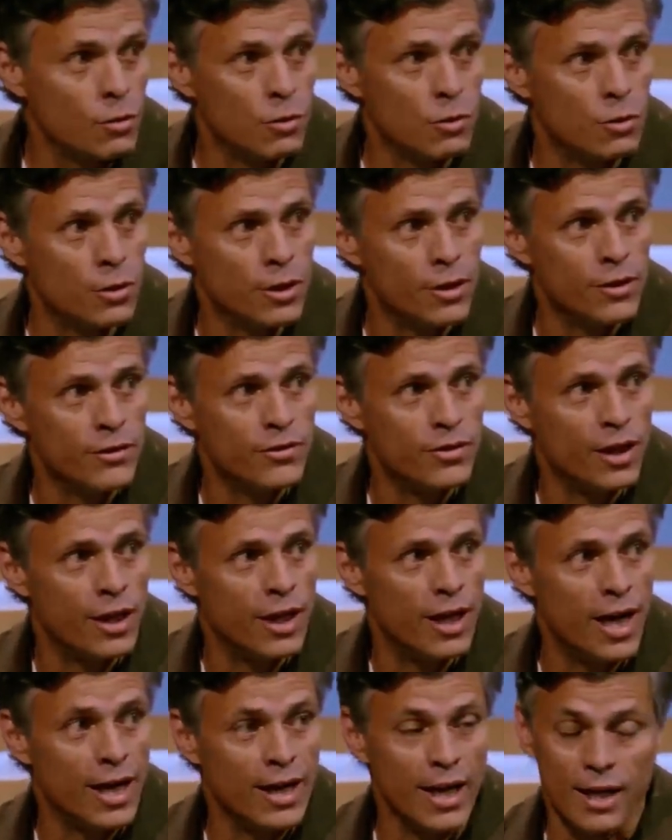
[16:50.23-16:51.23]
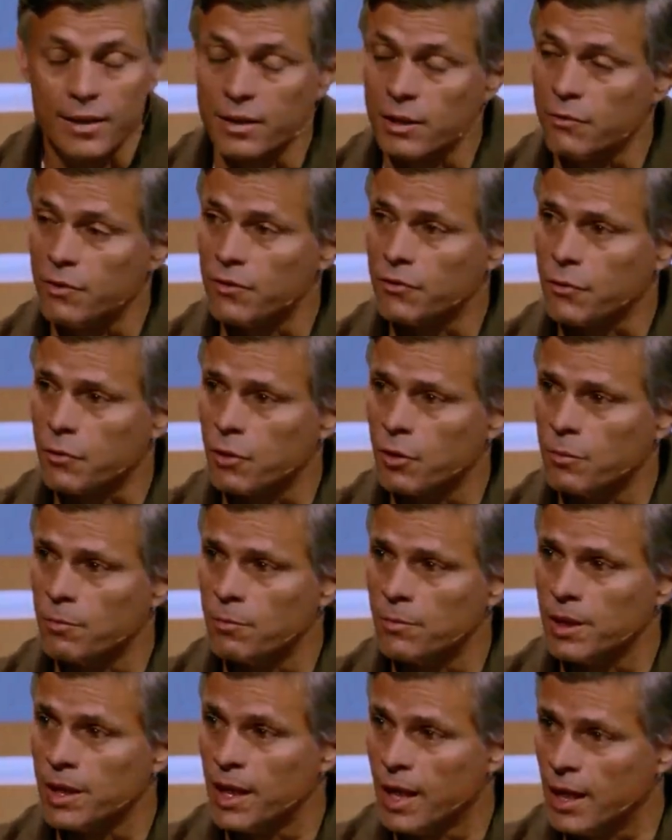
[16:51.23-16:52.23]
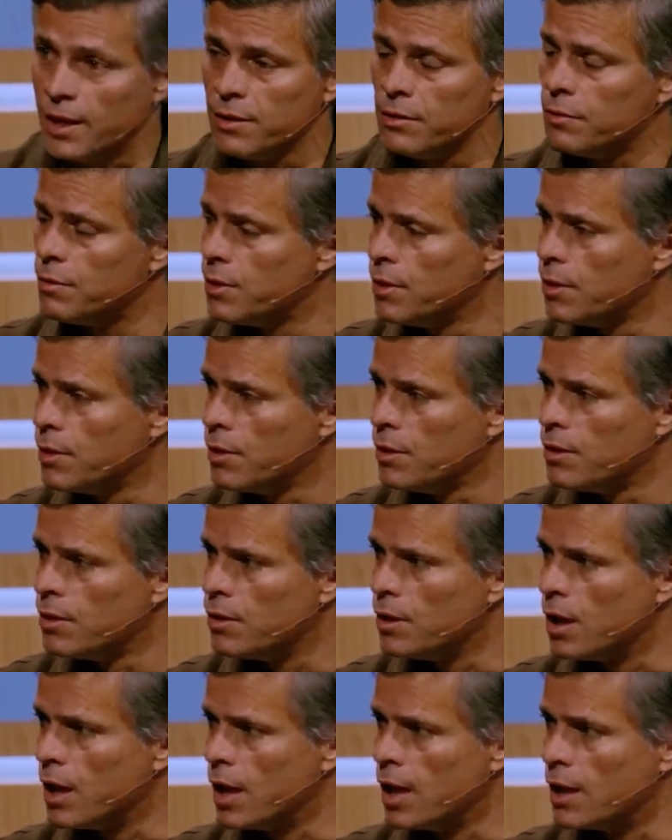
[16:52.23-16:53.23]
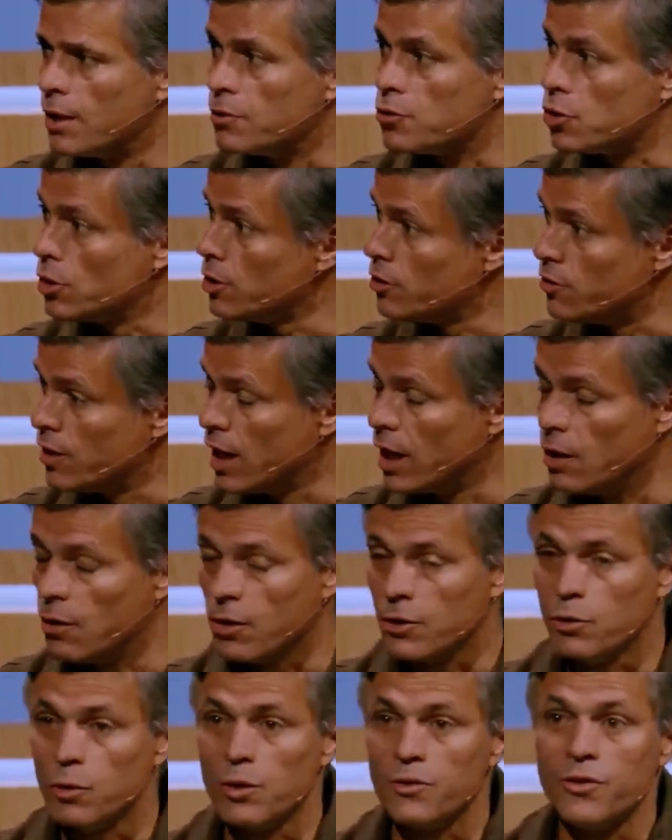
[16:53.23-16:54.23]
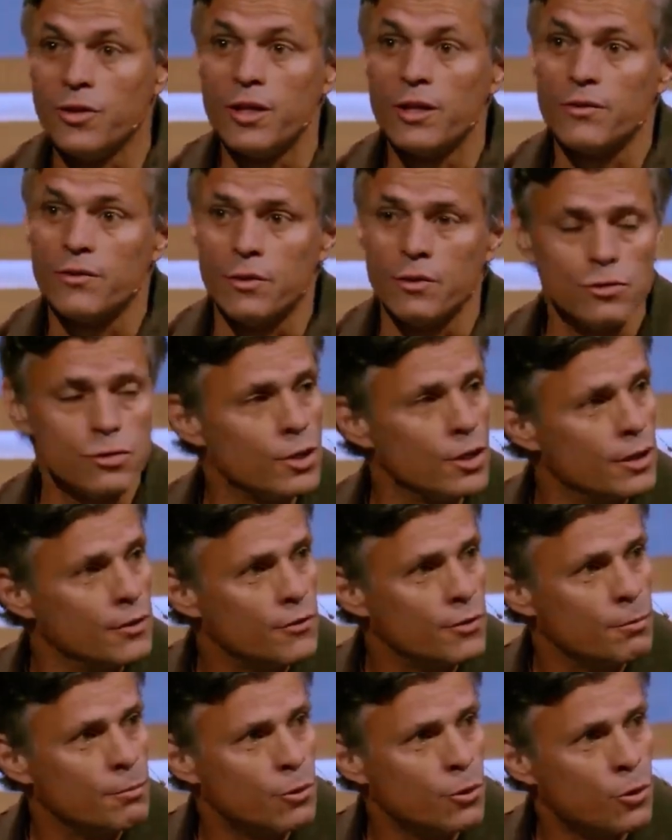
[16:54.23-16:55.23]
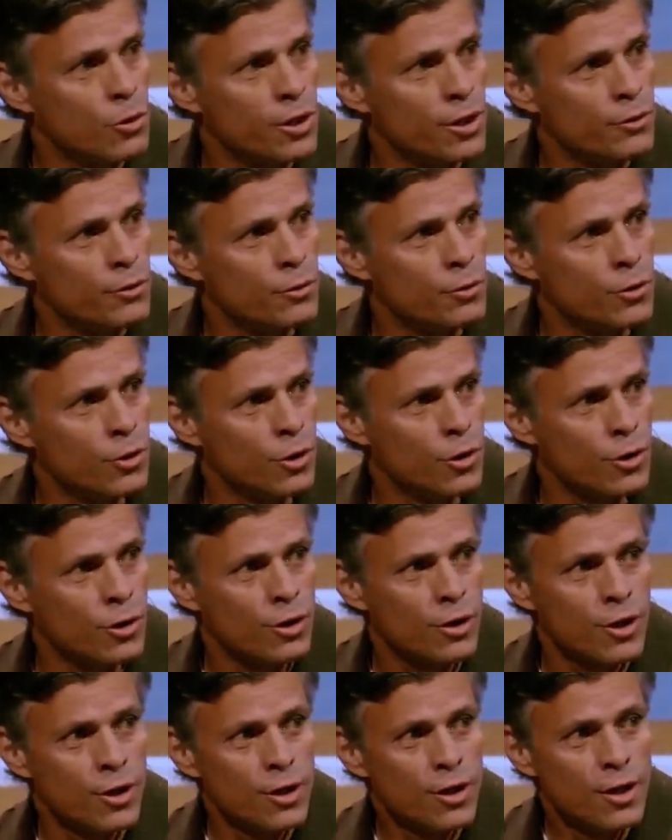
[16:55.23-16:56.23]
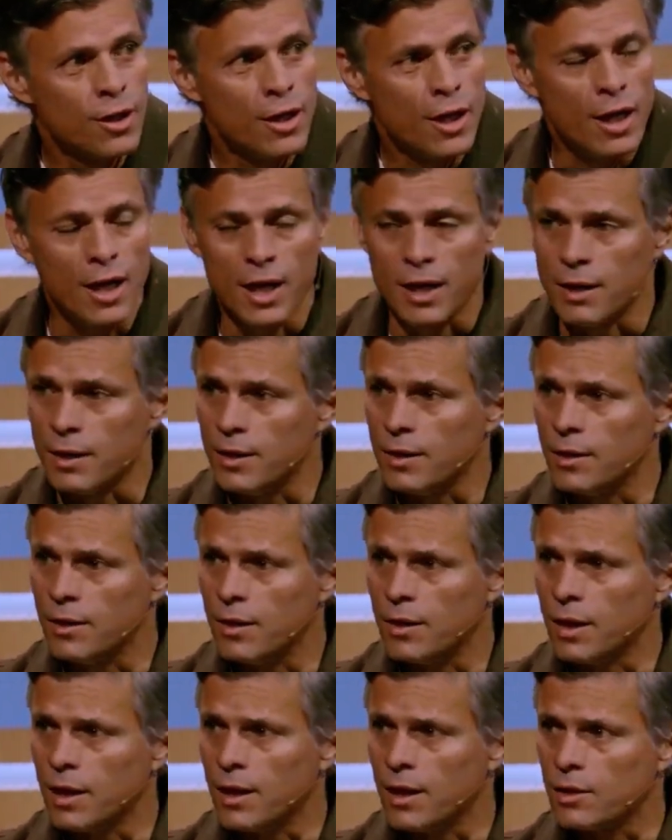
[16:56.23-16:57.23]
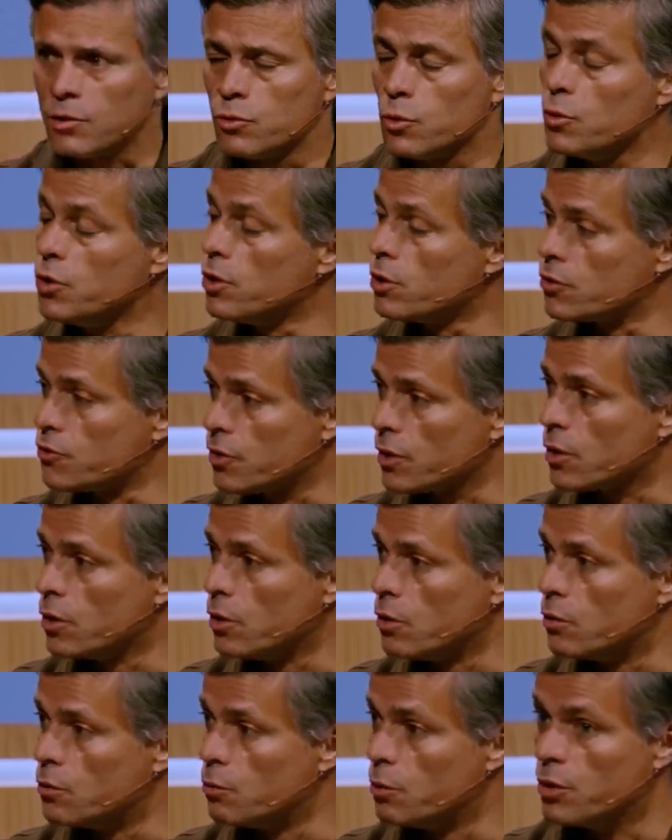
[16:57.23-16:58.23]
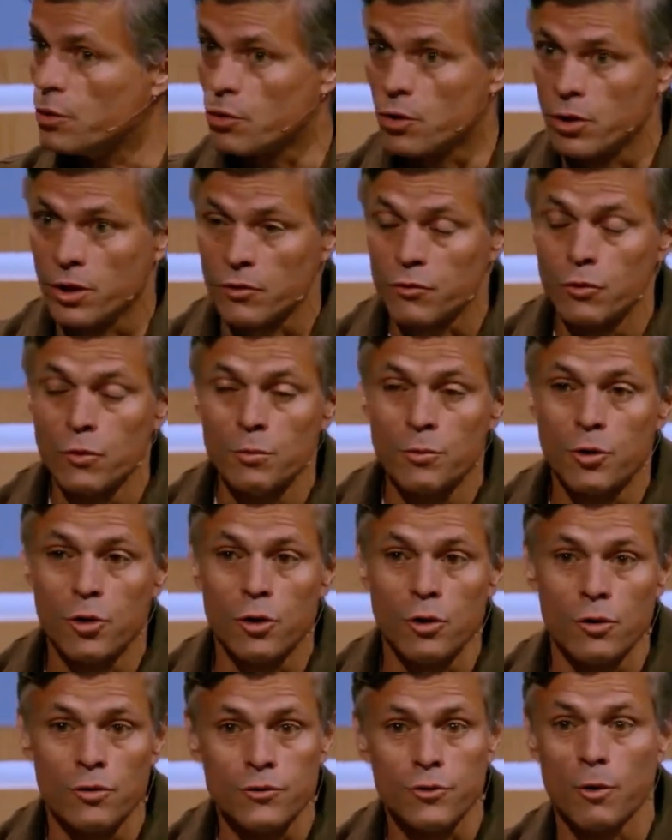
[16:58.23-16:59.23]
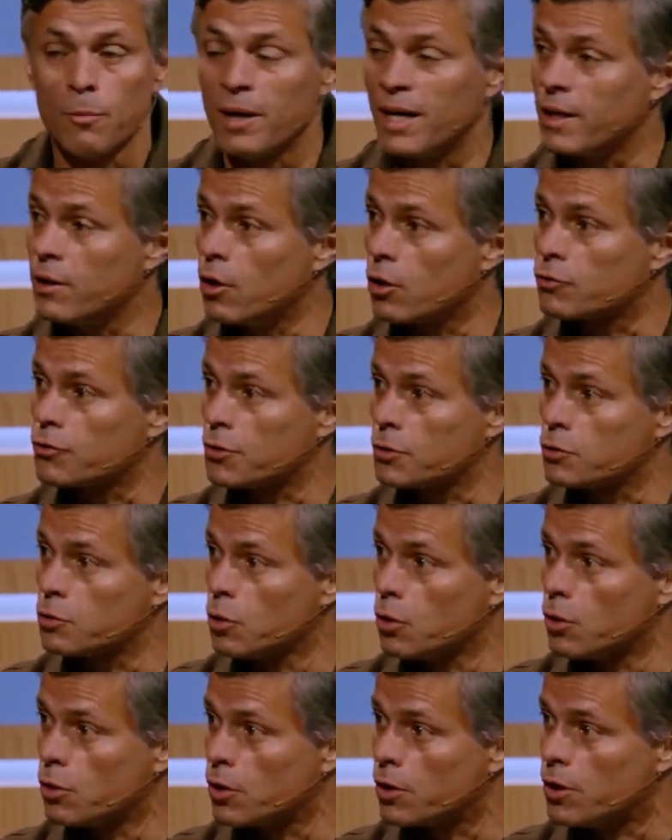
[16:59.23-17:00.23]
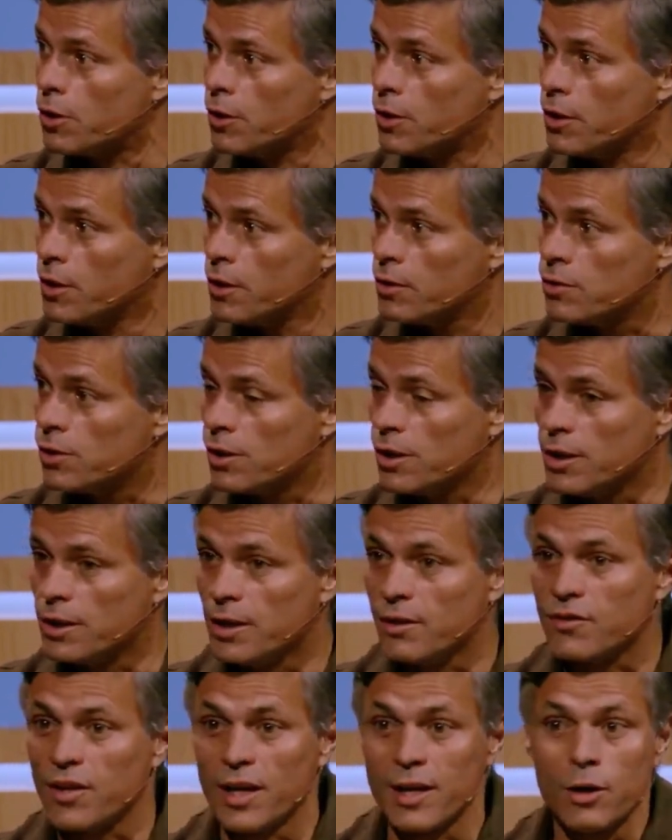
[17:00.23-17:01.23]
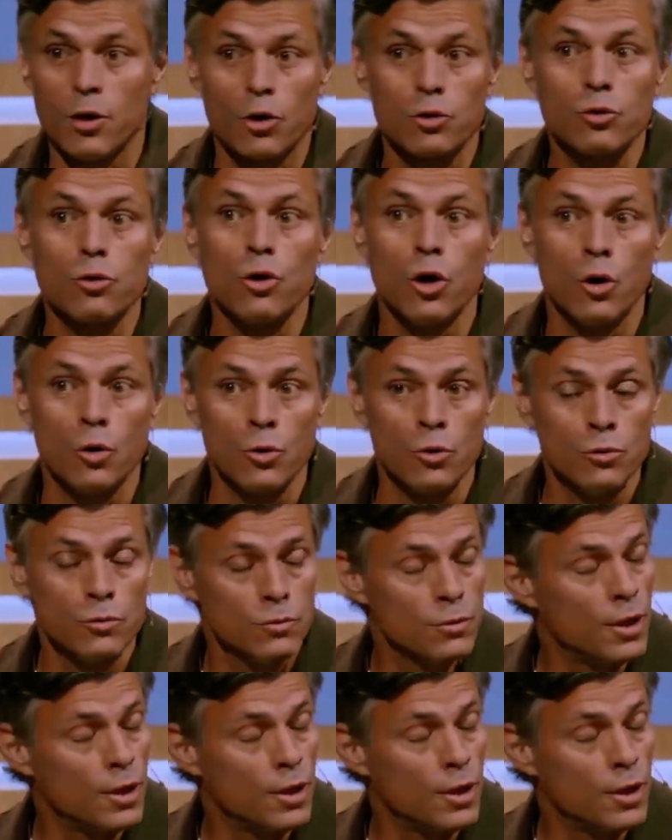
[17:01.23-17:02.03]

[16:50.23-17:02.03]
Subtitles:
who is an activist from Iran. She is now a U.S. citizen. She lives in Brooklyn, New York. And 2 years ago, we were on a Zoom call. Somebody knocks her door. She decided not to go